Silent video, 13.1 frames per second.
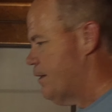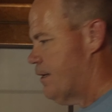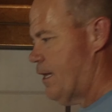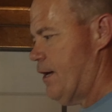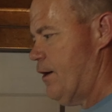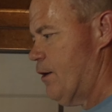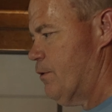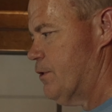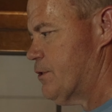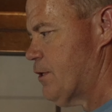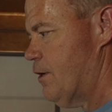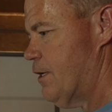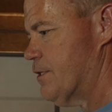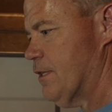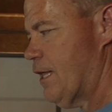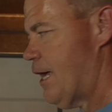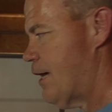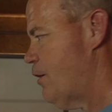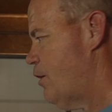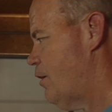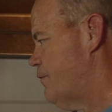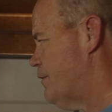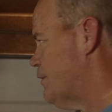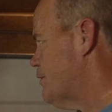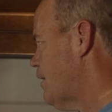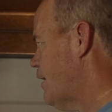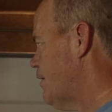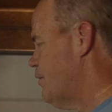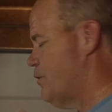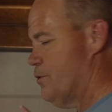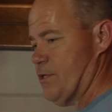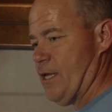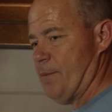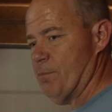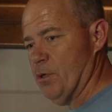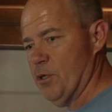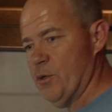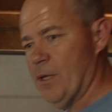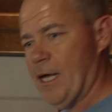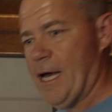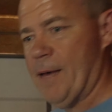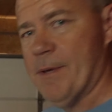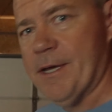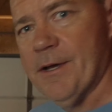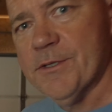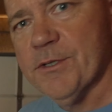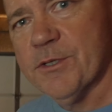Now I want to turn this light off and try to use a blue light because their